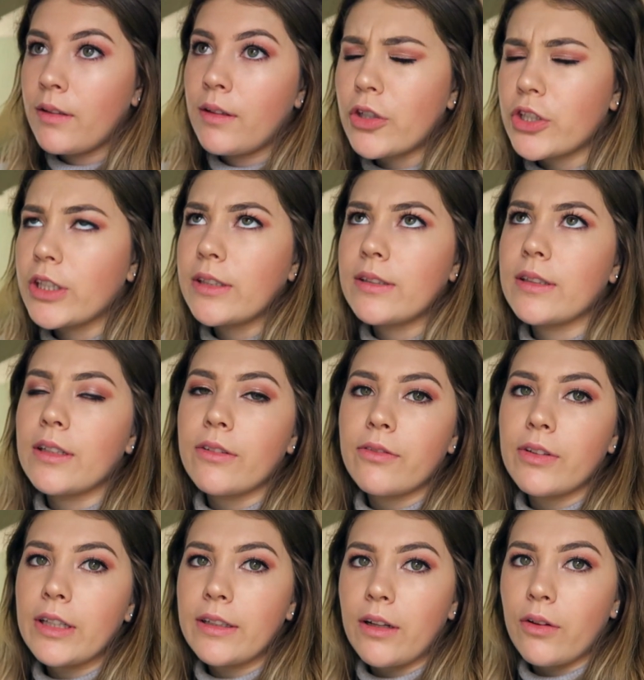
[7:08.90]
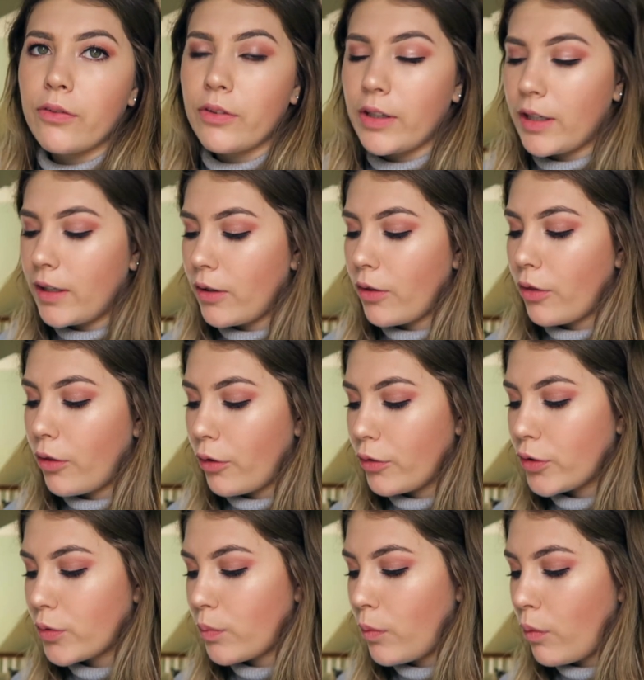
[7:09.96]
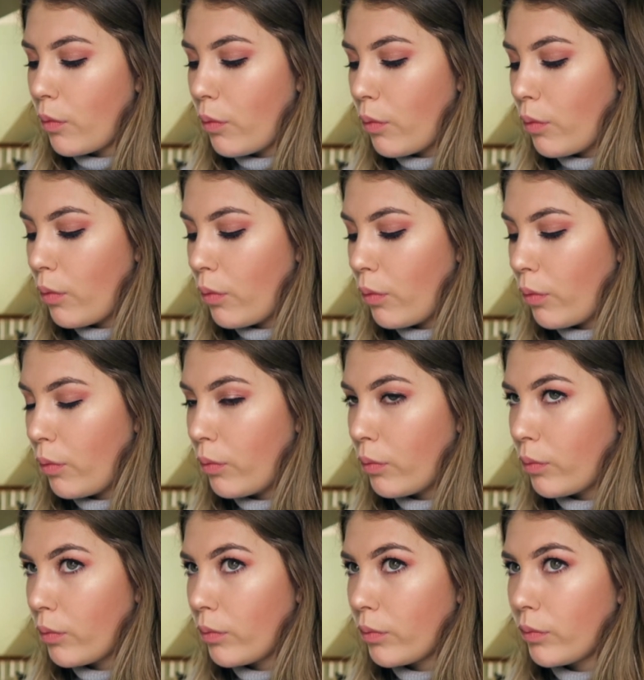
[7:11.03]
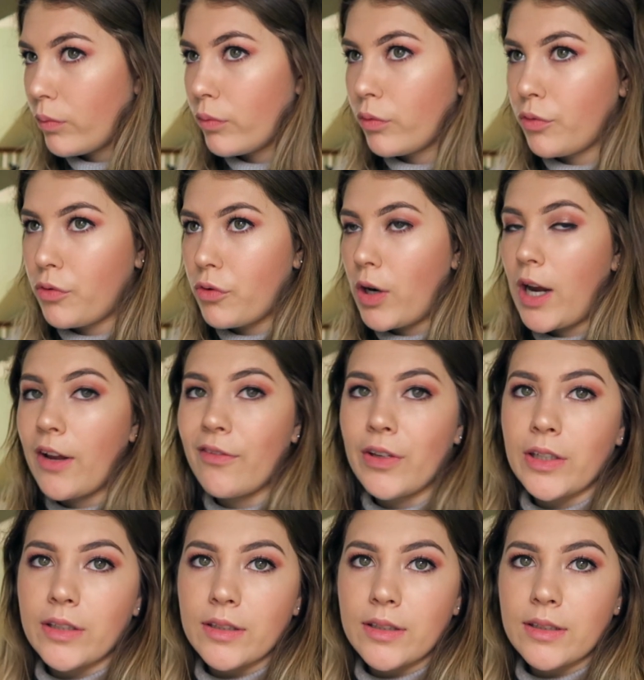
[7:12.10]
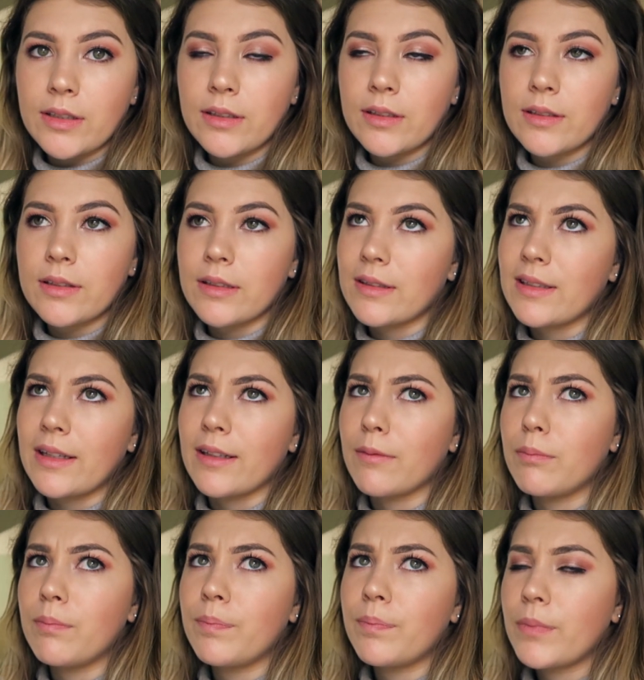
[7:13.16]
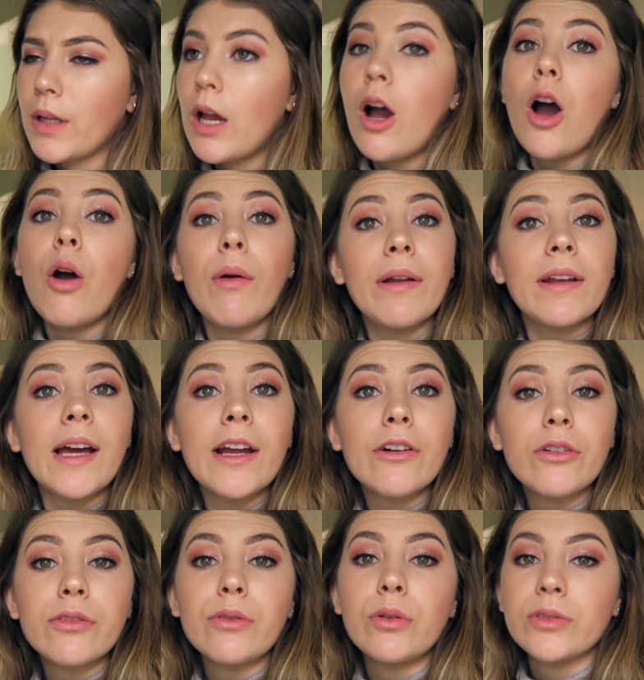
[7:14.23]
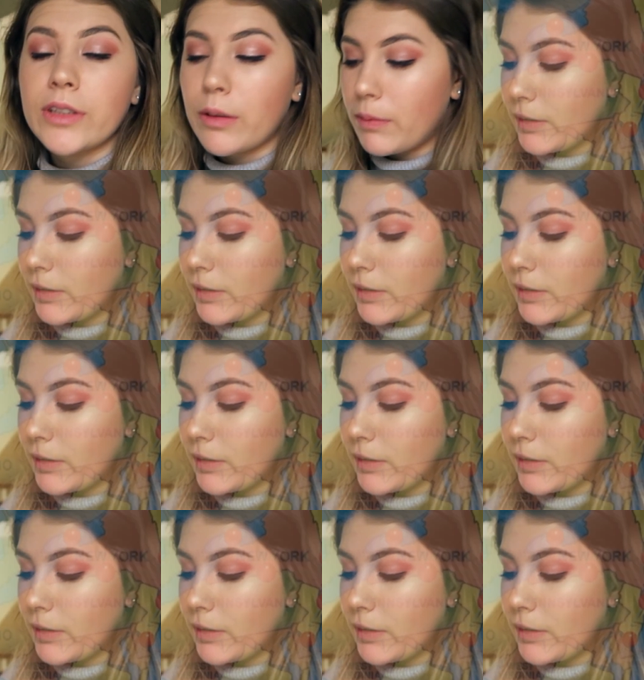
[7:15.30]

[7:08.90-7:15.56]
Washington and Philadelphia, those were all driving distance. It's like, oh, and Niagara Falls. I